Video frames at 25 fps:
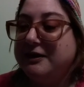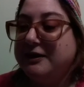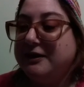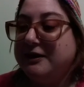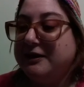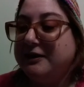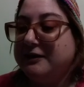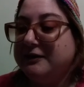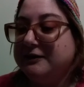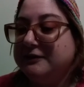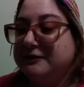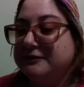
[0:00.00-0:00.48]

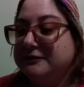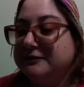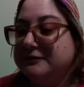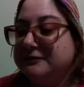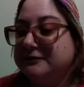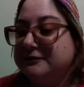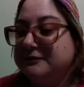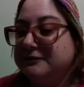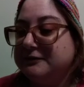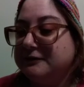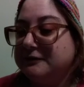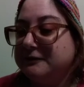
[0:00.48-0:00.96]

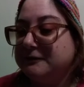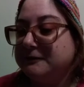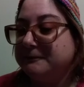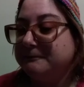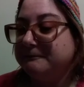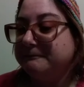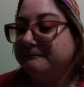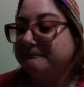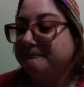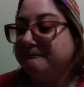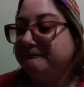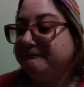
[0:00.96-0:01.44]

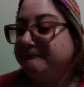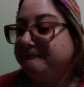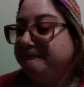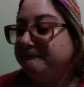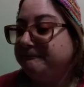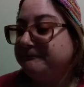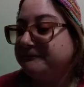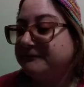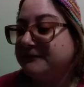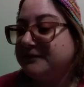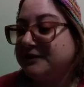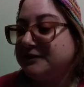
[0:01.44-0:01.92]
And
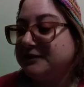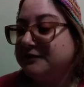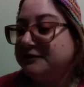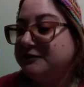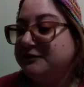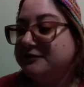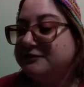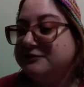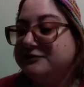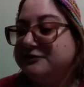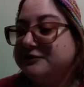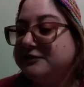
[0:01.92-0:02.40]
you
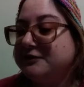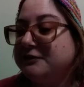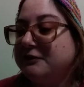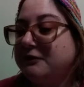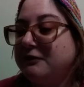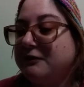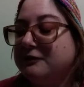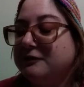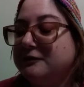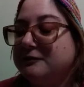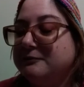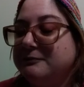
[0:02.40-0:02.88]
can see
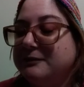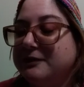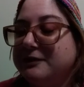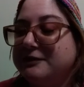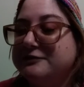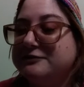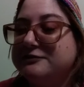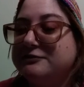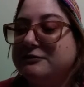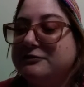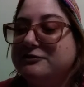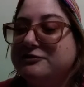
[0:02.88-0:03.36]
all of my
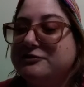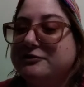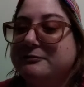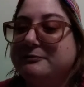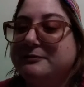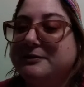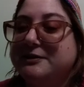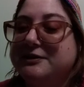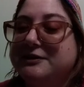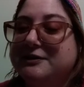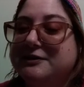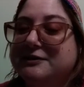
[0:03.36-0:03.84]
social
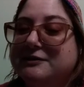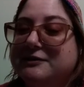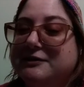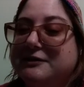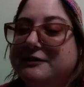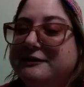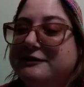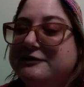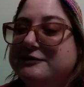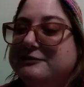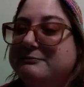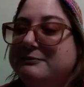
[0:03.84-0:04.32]
media
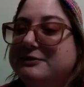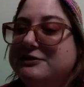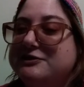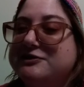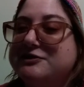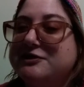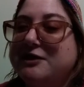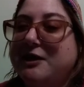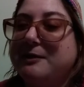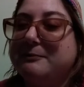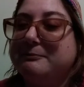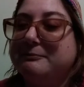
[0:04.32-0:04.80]
links, my
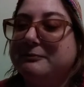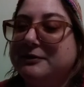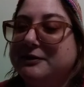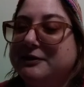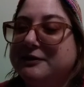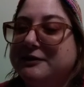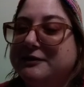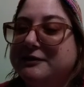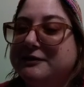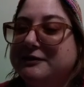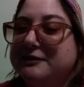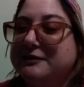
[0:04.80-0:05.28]
shop
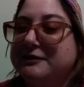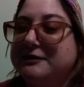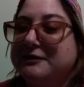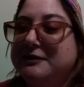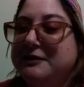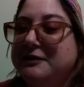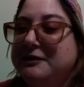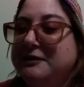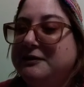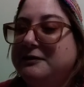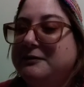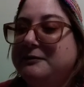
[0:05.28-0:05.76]
link,
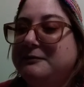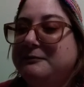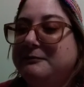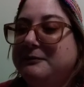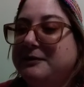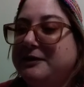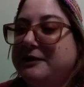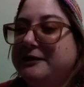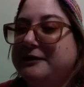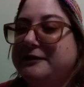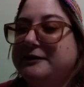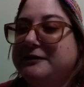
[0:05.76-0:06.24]

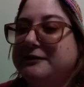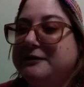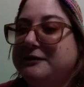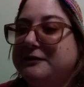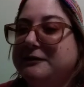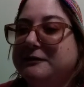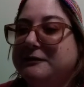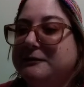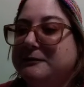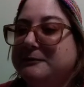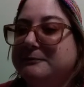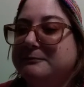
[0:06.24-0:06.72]
my
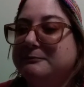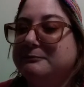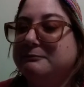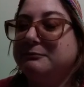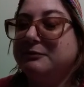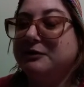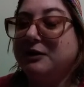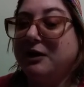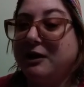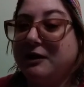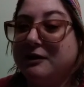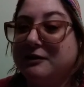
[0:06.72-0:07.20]

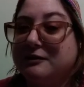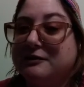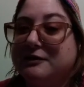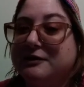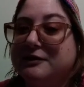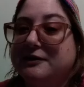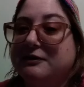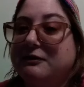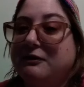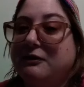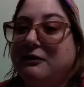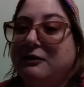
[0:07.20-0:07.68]
blog
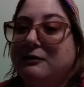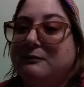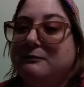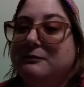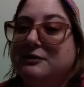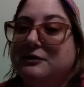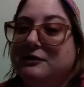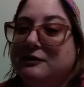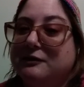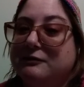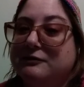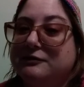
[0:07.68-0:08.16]
link, all
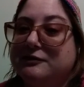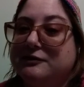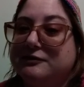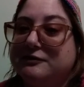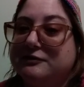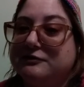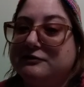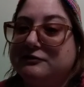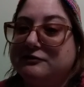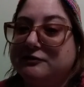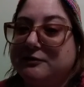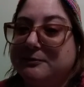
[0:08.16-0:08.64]
below in the
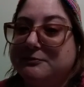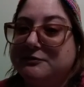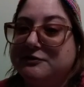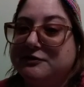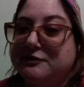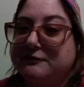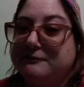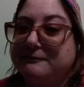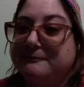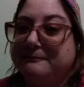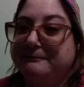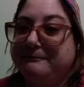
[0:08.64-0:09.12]
description.